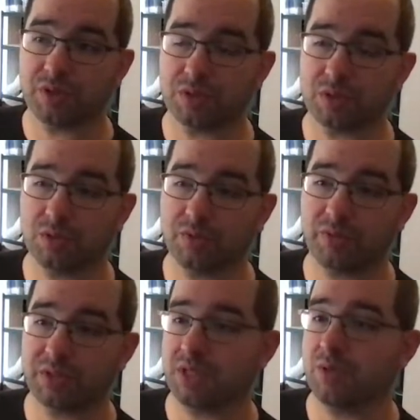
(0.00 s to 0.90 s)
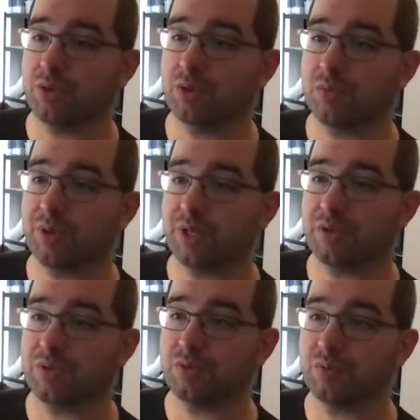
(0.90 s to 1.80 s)
So if we say we're compared
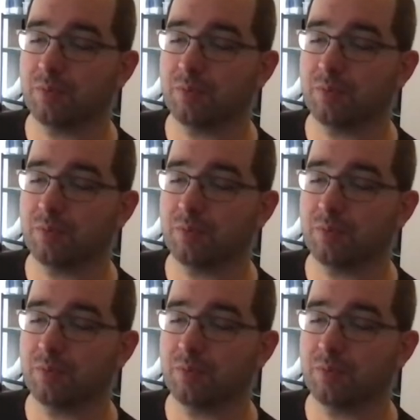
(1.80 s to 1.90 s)
to